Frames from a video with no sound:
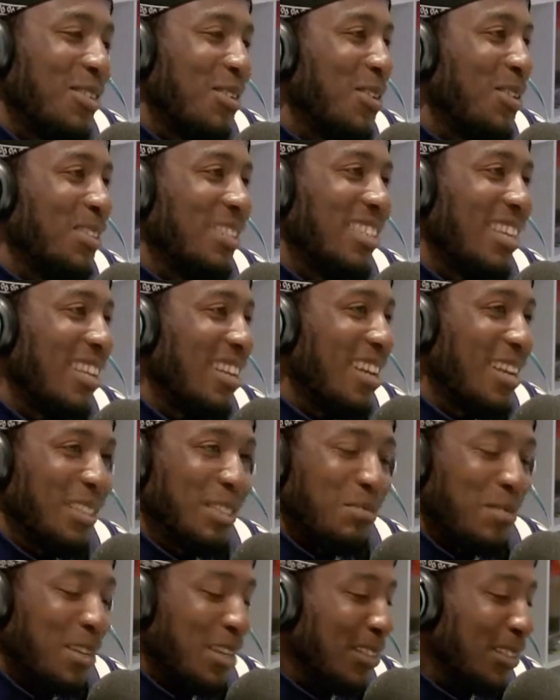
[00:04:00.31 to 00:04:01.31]
can't say that you
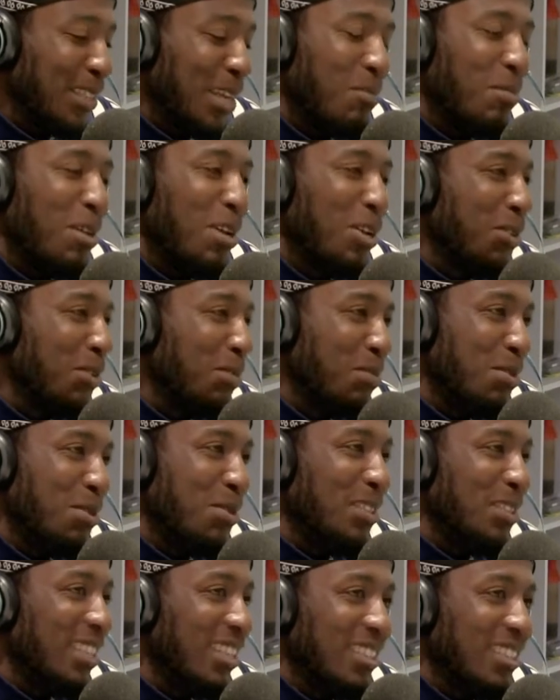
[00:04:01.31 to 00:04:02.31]
to me because I made make good
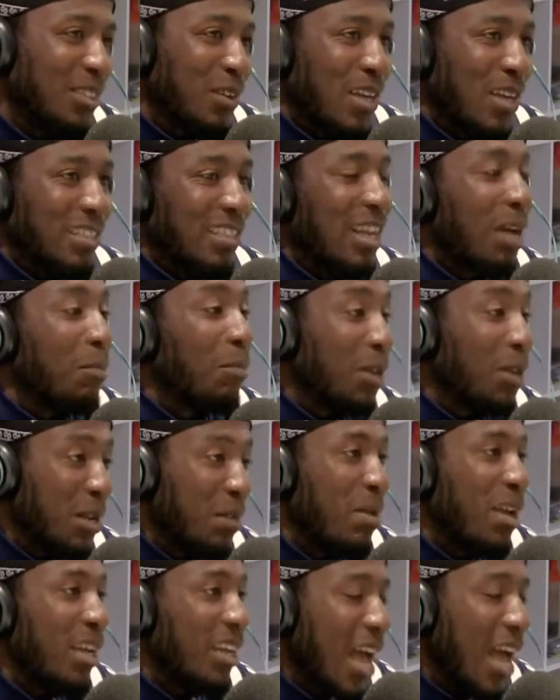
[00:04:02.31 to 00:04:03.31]
music." So I said, yeah. "I'm gonna
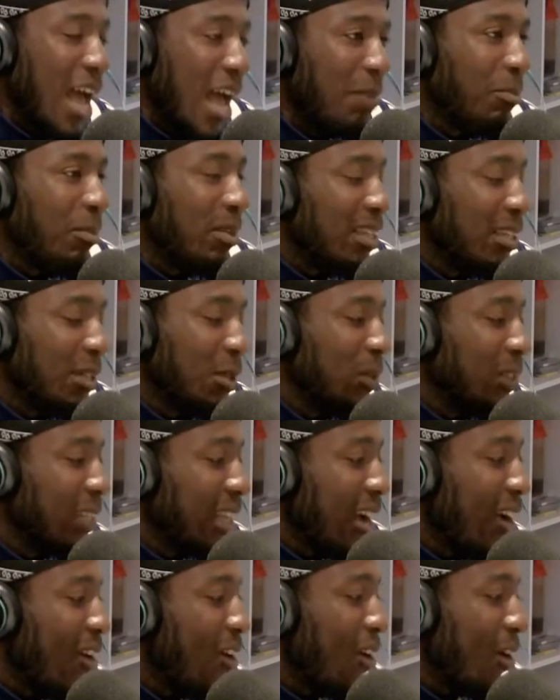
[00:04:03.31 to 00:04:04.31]
make that happen," and he was
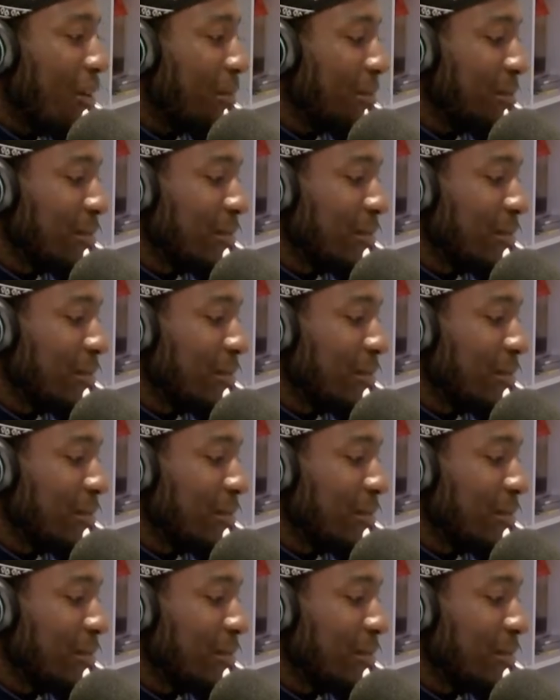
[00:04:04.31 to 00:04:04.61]
like, "Oh."